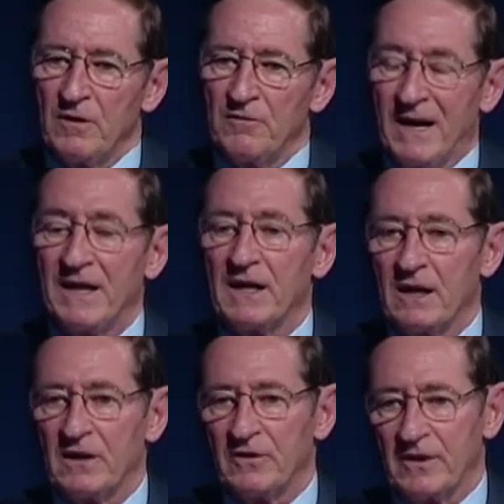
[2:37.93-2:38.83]
finding
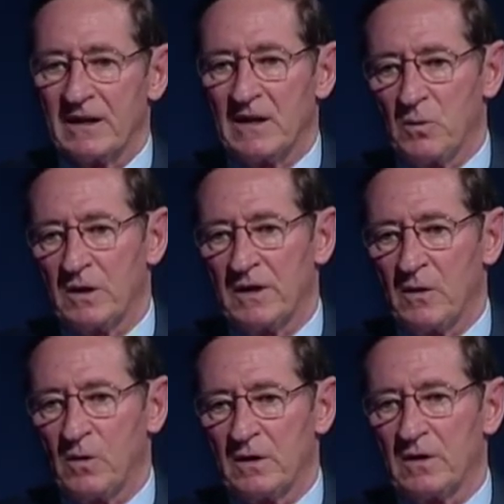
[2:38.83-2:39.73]
out exactly what they
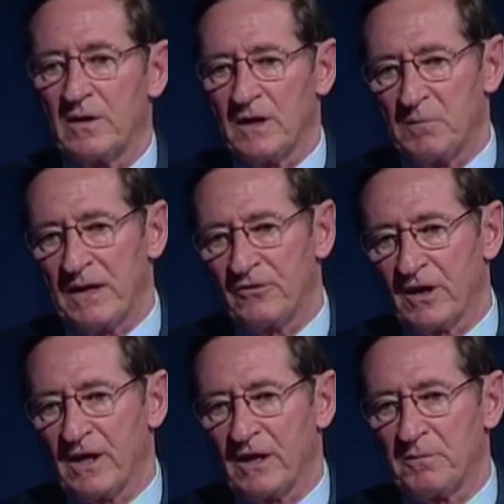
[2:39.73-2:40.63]
want and then
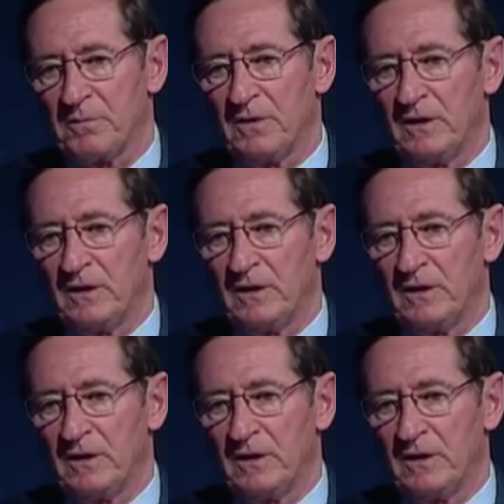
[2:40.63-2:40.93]
matching it up